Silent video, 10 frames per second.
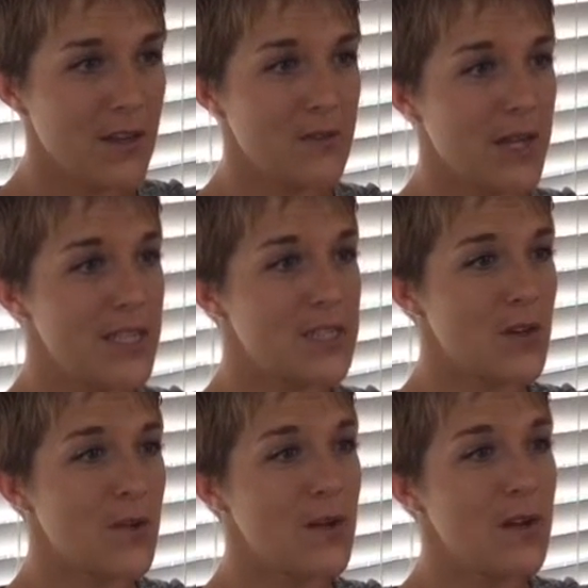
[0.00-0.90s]
right?
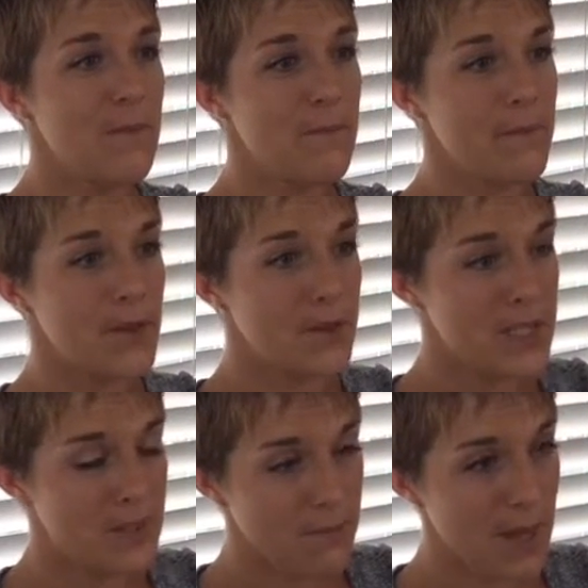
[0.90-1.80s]
So you
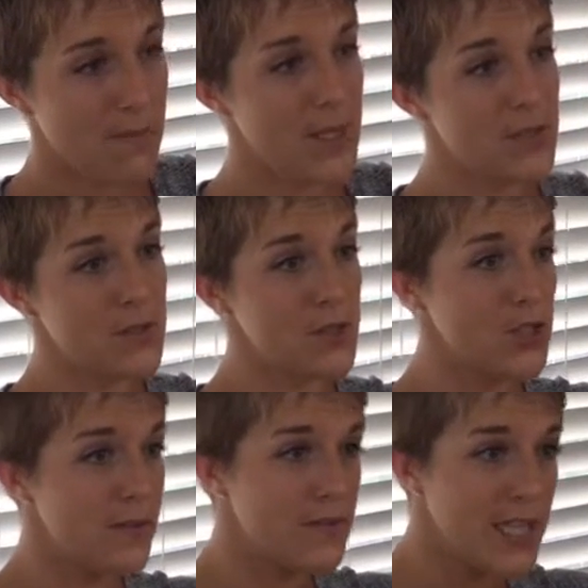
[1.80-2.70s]
need to maybe
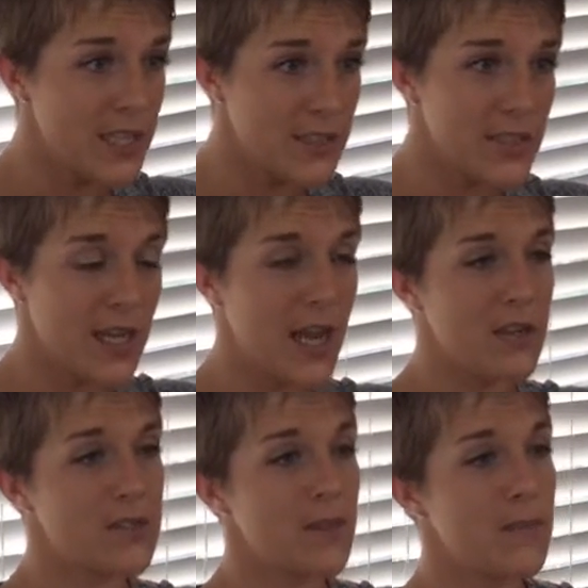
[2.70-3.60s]
shift gears and
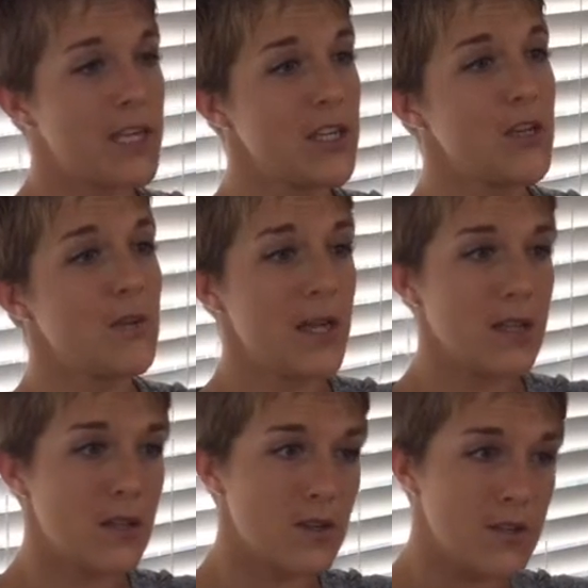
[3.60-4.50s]
hire somebody new
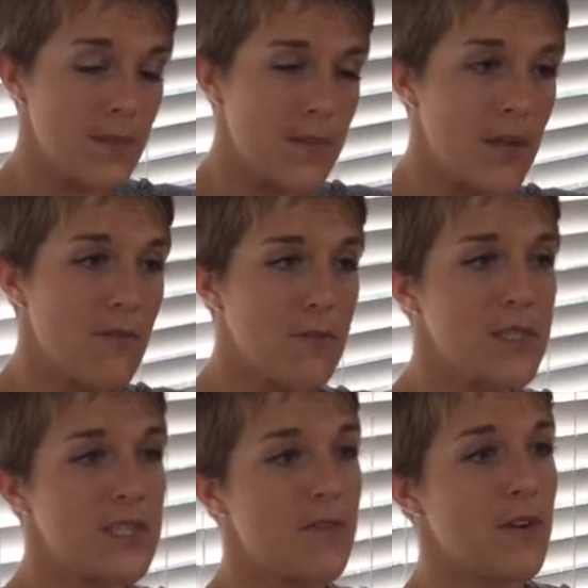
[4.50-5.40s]
and learn something from
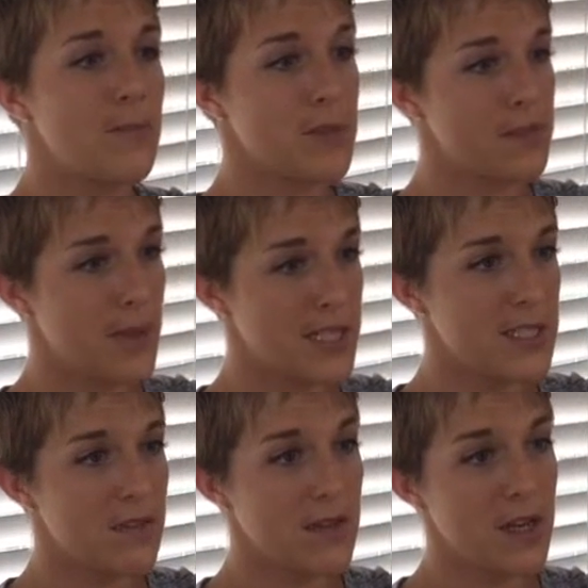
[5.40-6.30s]
a different
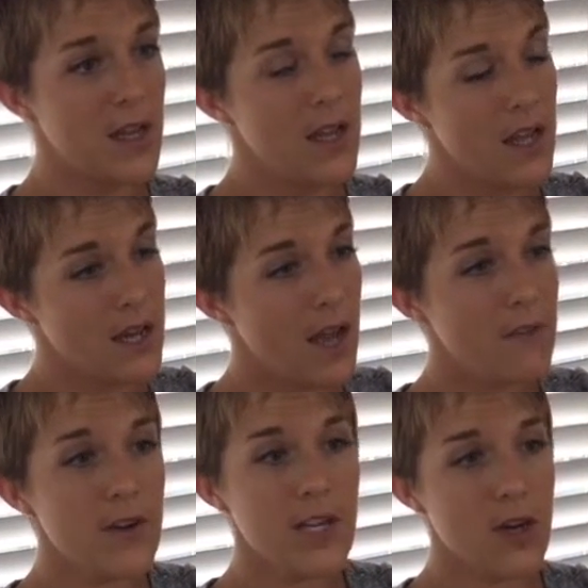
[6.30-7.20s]
perspective. And
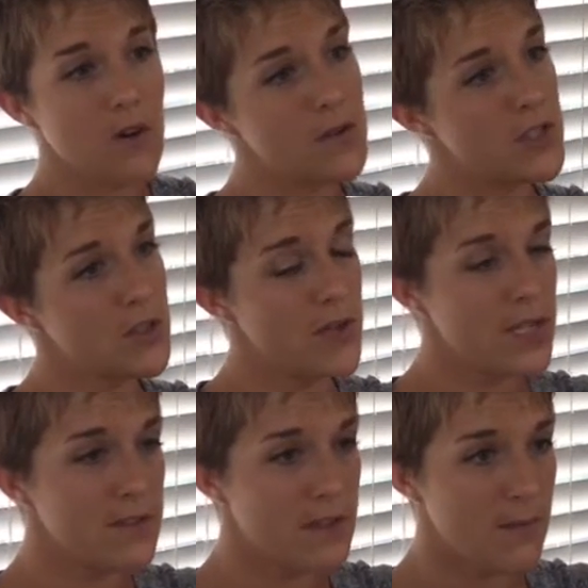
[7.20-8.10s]
every coach is going
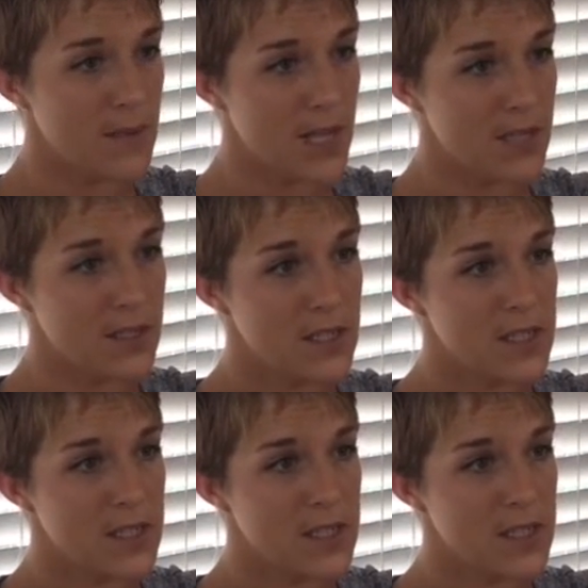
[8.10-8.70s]
to have something